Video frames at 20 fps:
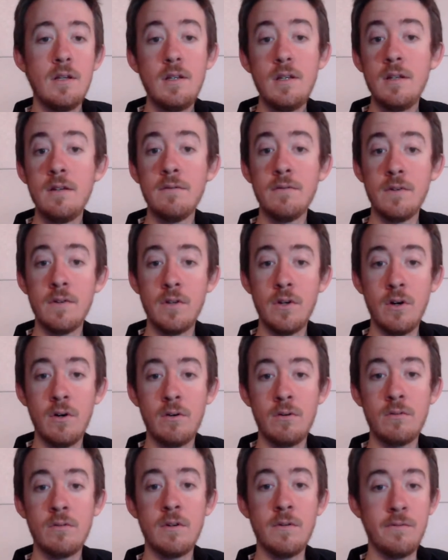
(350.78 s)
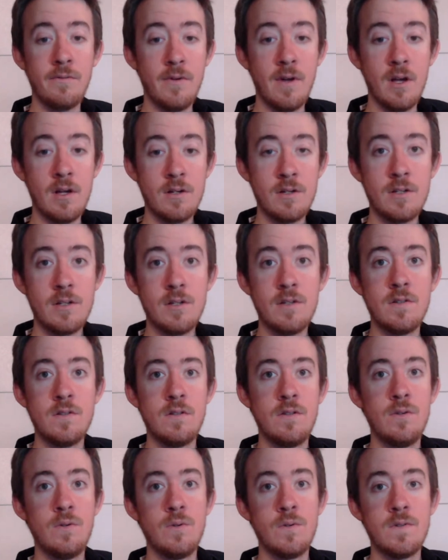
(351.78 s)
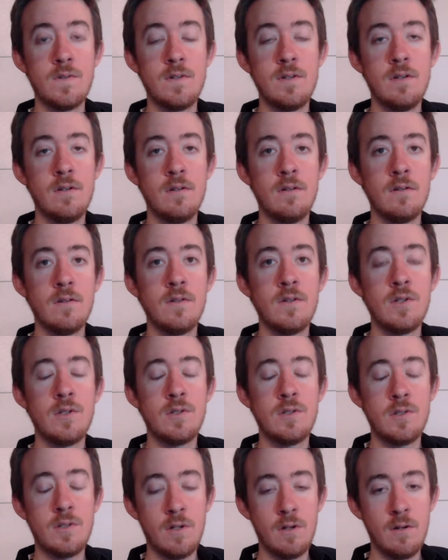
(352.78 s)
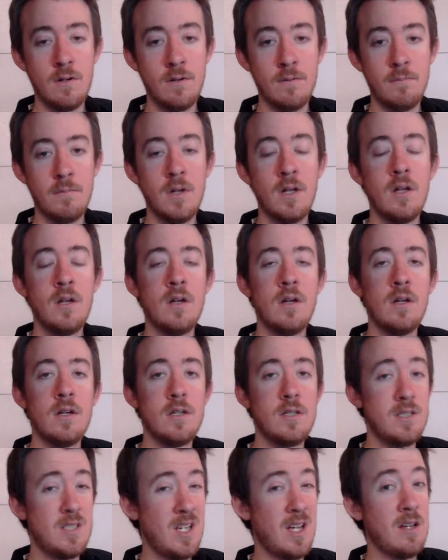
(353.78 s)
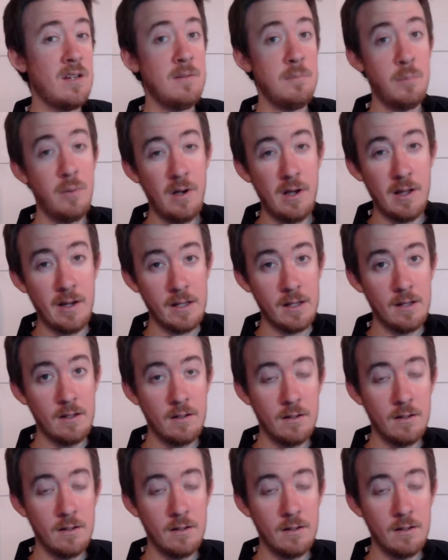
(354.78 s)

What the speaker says: even though Nephesh is used in the term dead body.